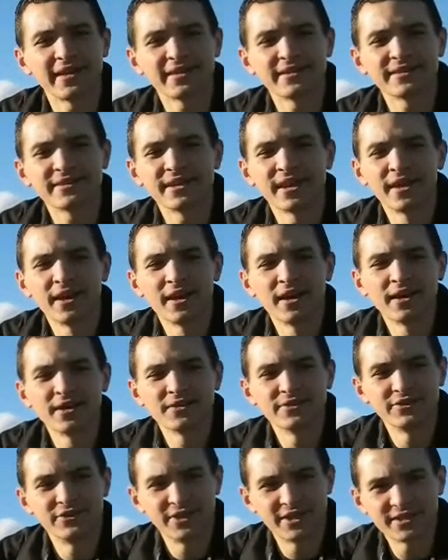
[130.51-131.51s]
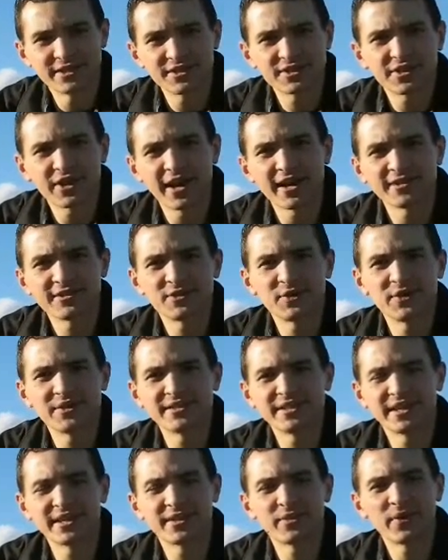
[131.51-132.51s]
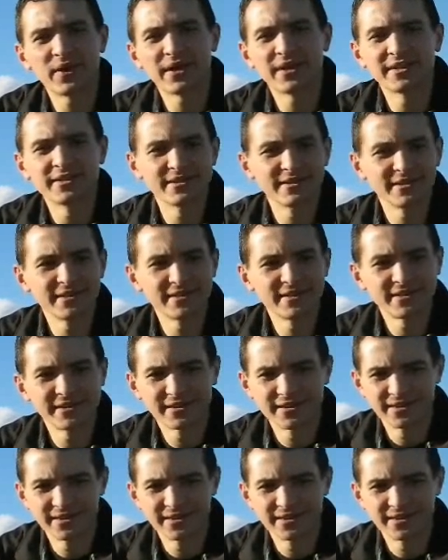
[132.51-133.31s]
Is Jesus Christ who he said he was?